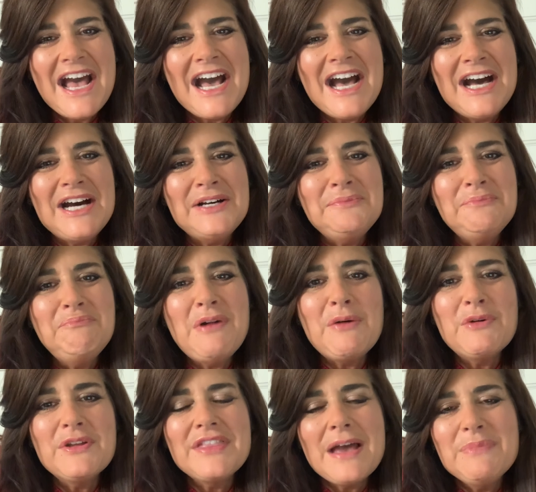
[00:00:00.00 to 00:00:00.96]

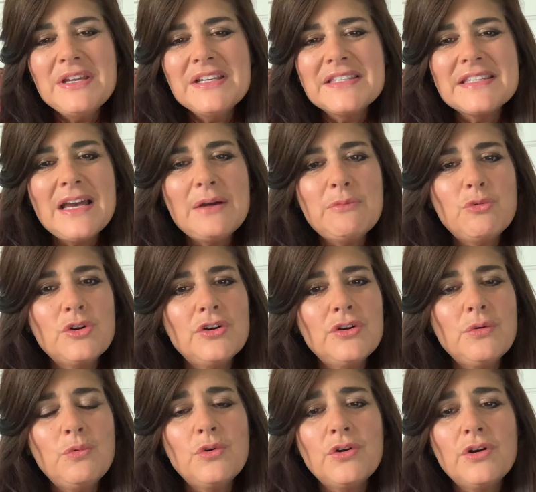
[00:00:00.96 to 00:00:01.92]
But with that being said,
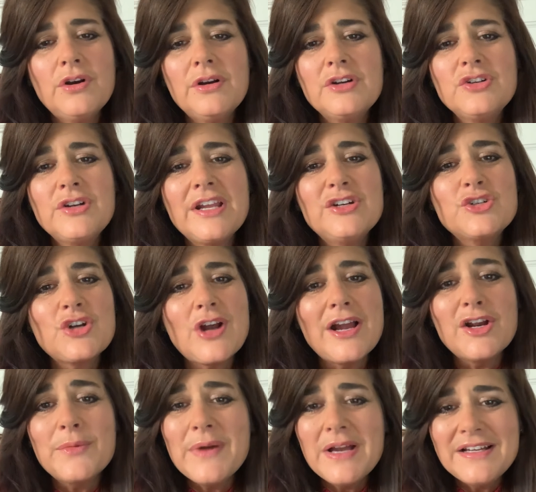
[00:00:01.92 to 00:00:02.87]
we're going to
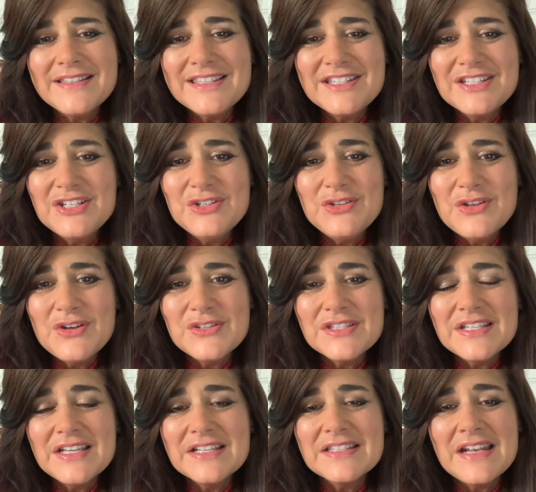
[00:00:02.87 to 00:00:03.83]
try our best to do those
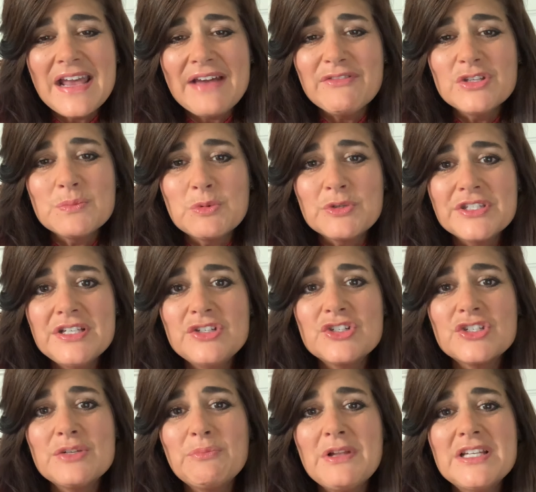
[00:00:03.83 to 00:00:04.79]
things and have those
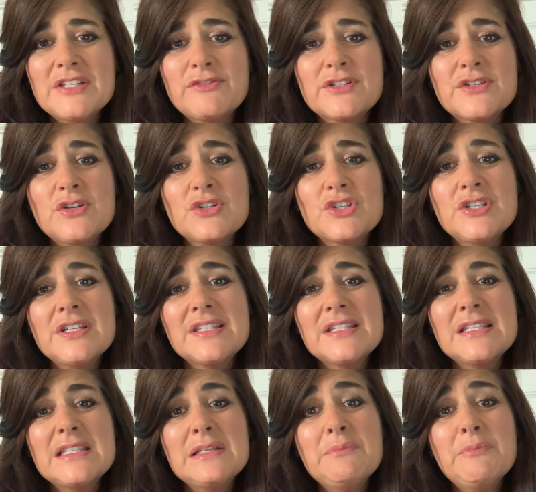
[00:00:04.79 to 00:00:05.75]
procedures in place for social
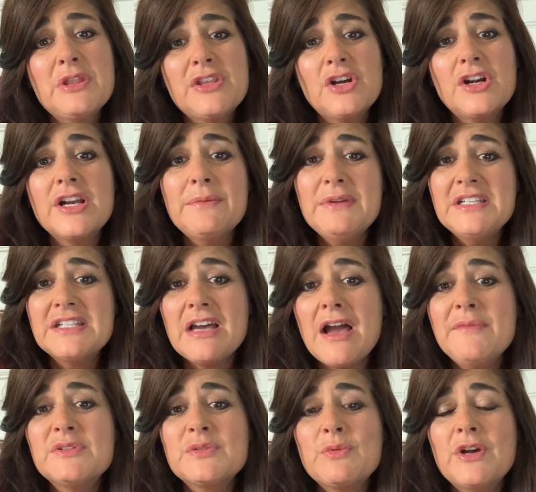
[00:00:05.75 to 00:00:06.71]
distancing, but there are going to be
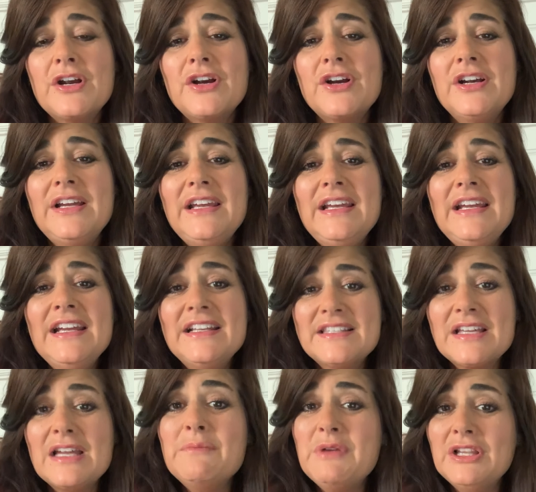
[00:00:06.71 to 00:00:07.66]
times where it's
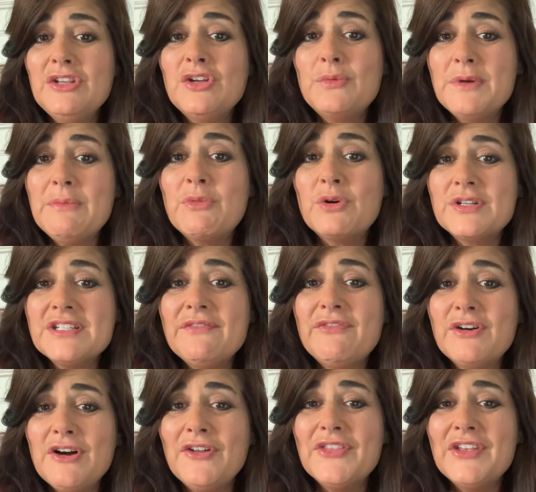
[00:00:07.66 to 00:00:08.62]
going to be a little bit more
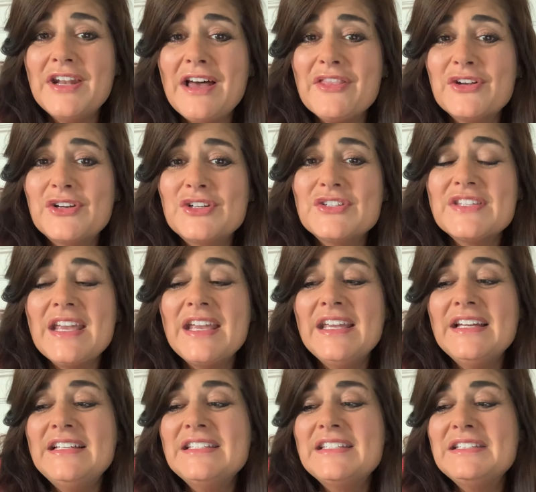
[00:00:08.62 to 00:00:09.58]
difficult than others,
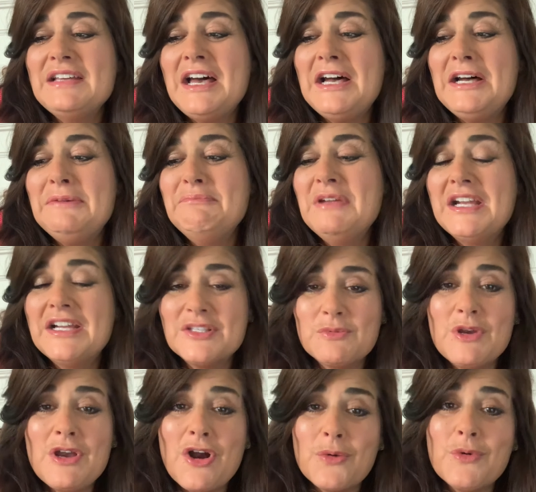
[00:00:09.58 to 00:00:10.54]
and because
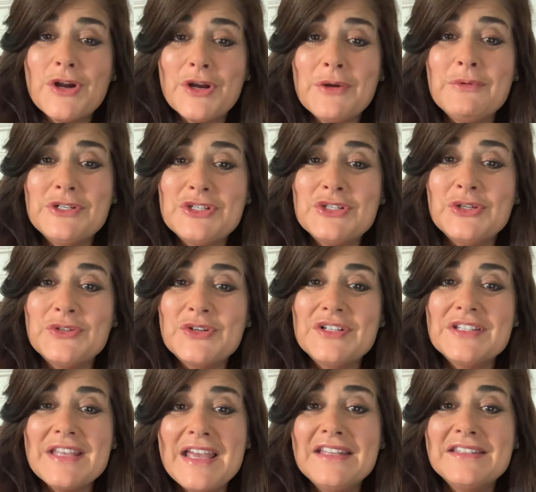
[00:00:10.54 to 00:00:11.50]
we are working with children,
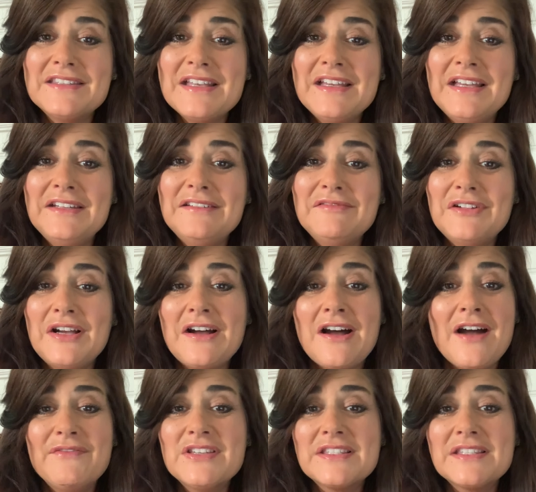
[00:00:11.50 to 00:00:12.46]
and
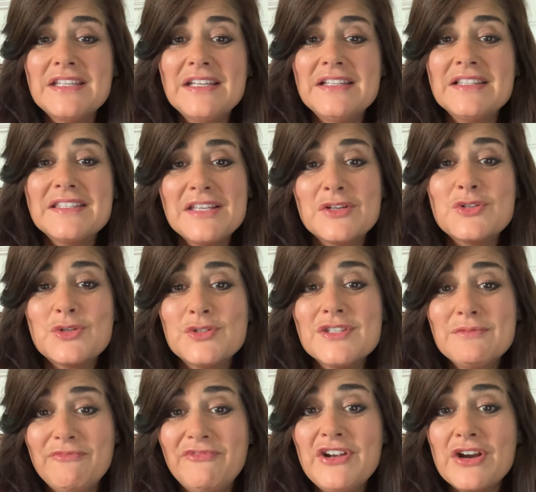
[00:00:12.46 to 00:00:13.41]
obviously in Central,
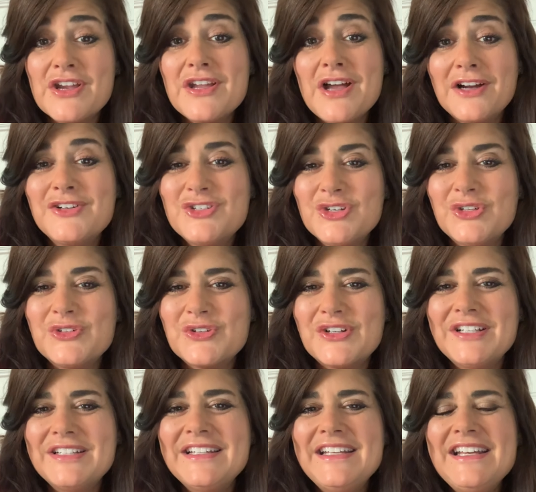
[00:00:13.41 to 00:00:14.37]
some very young
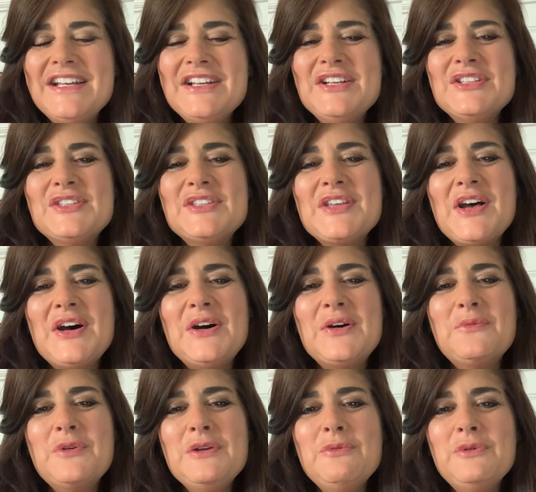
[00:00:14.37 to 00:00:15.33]
children. So
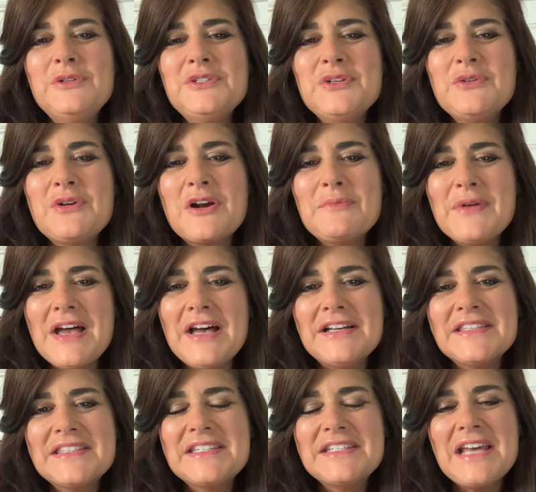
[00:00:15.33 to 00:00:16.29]
we will do our
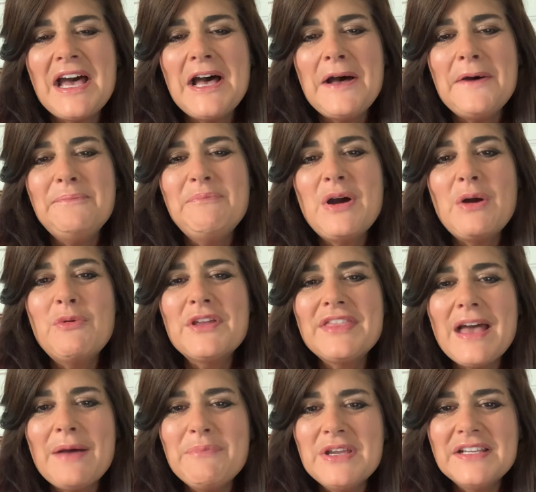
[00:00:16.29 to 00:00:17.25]
best. But with
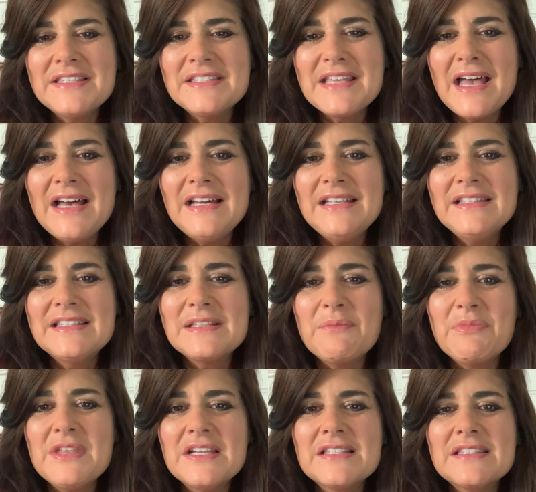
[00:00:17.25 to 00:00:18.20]
that being said,
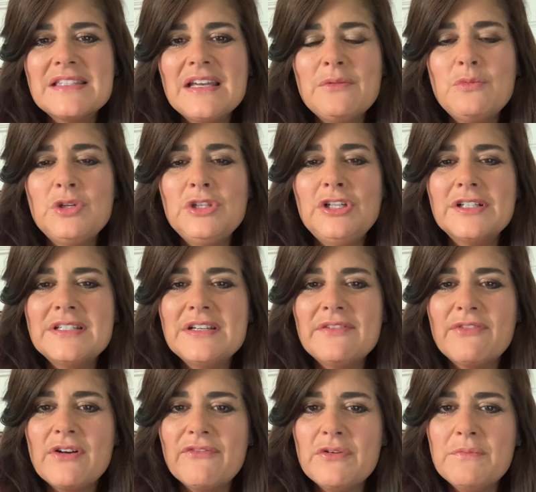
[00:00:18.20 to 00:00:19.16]
some things that will look
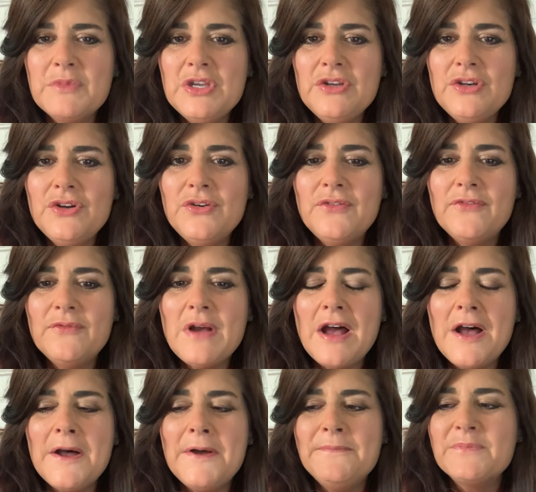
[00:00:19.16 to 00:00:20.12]
different from you
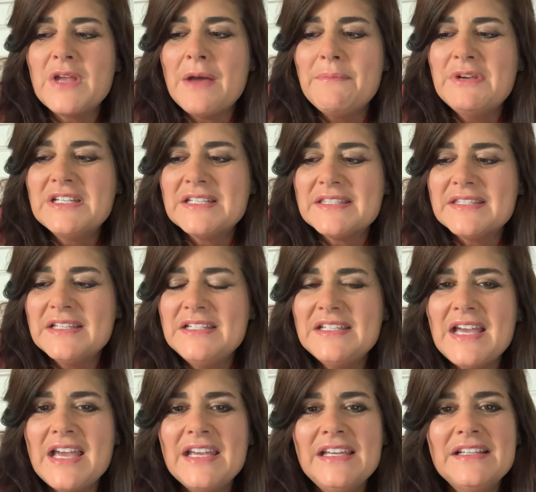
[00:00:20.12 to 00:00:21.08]
coming to
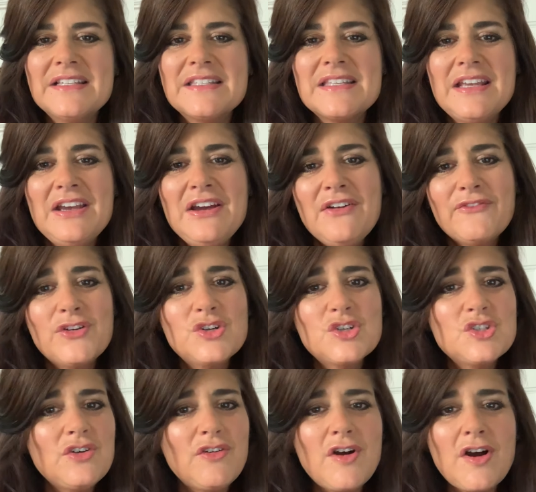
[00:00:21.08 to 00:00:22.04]
Sunday is,
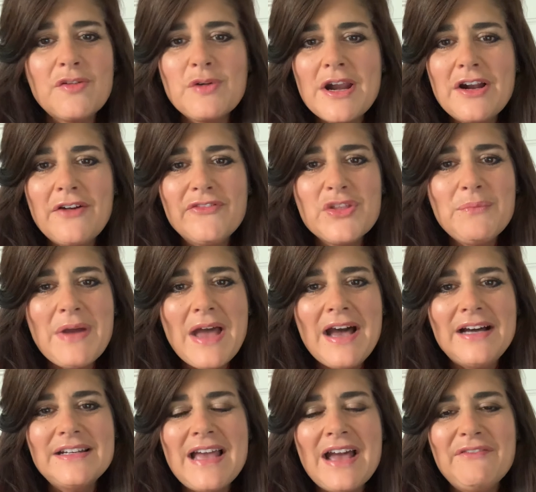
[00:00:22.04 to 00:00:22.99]
first of all, right off the
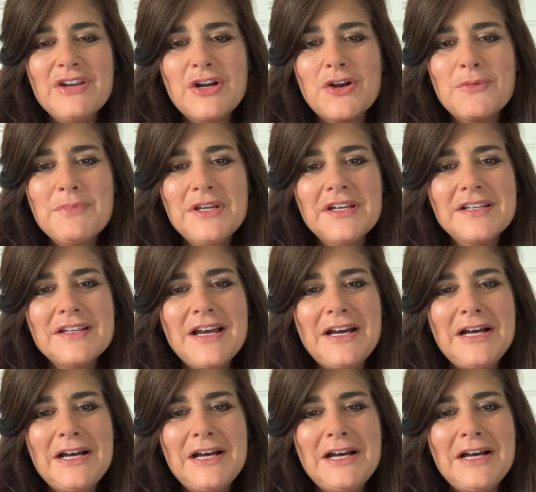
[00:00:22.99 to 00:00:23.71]
bat, having our big